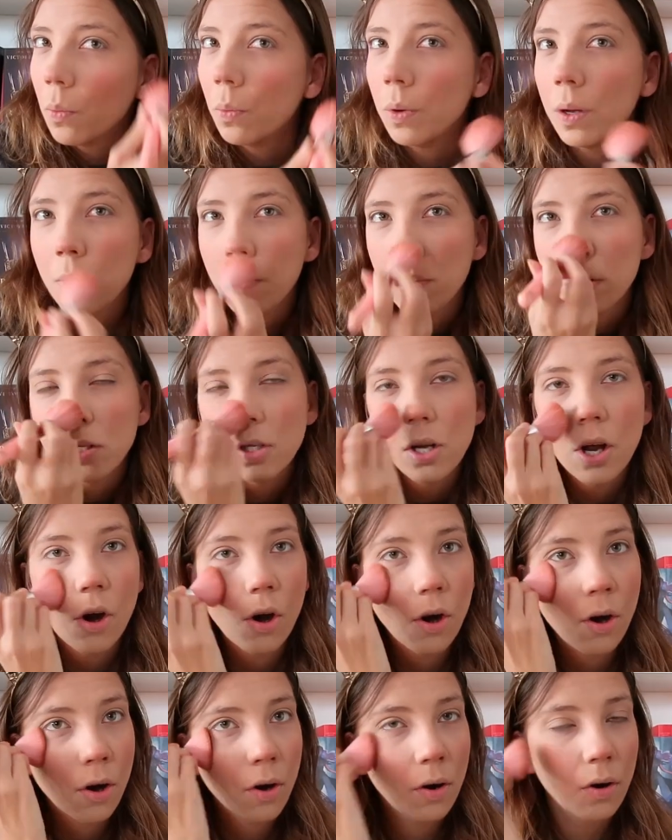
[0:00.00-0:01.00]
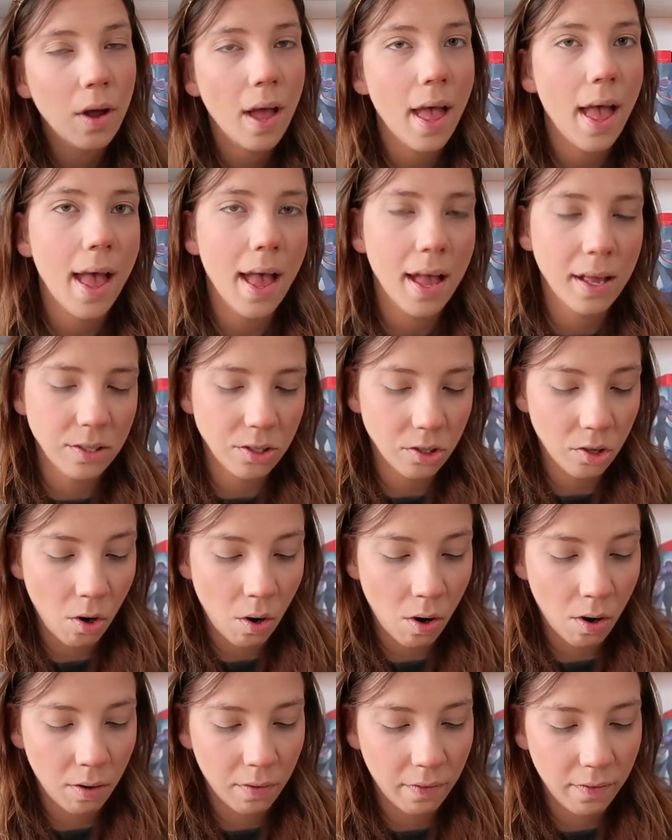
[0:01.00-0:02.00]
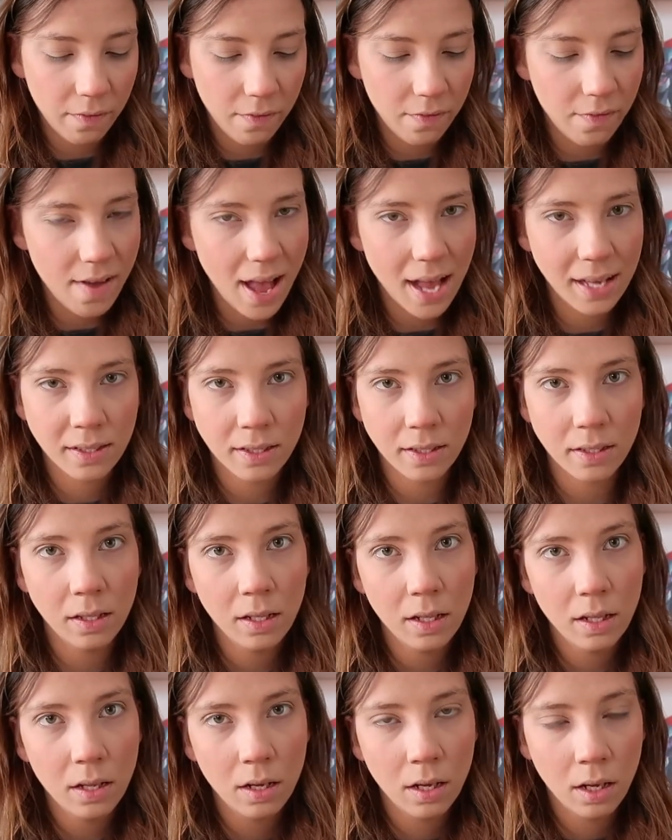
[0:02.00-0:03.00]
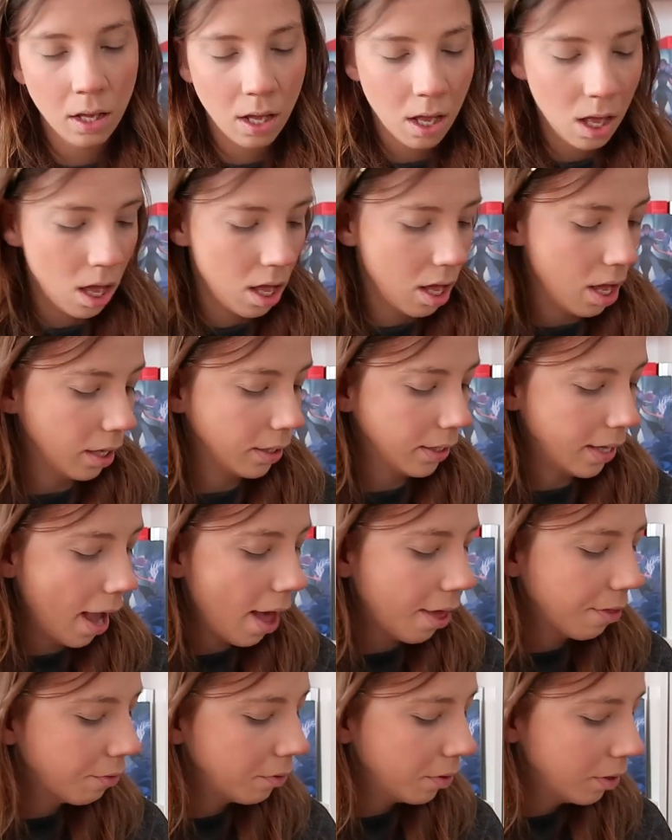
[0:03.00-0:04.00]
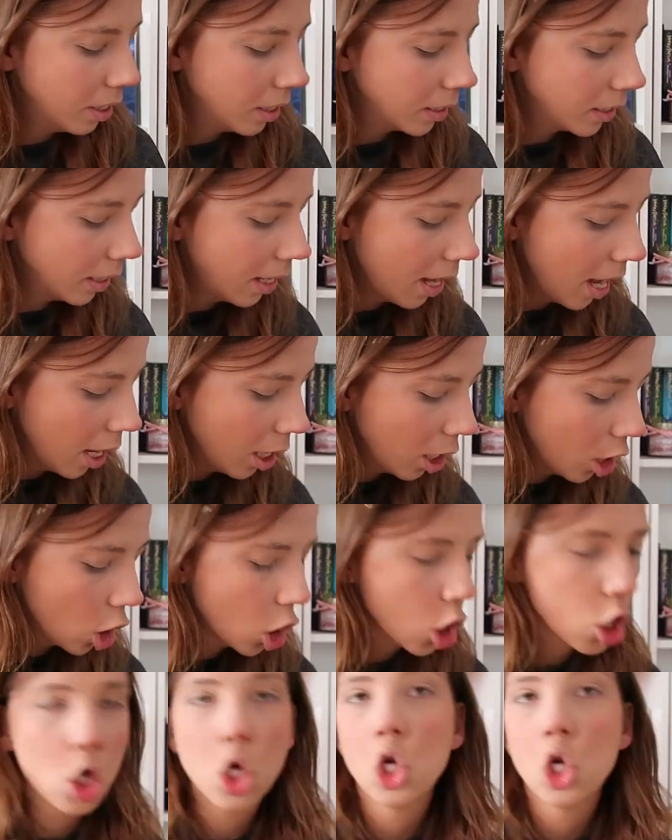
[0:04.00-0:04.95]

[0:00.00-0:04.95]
we want her as our vessel. And Catherine is like,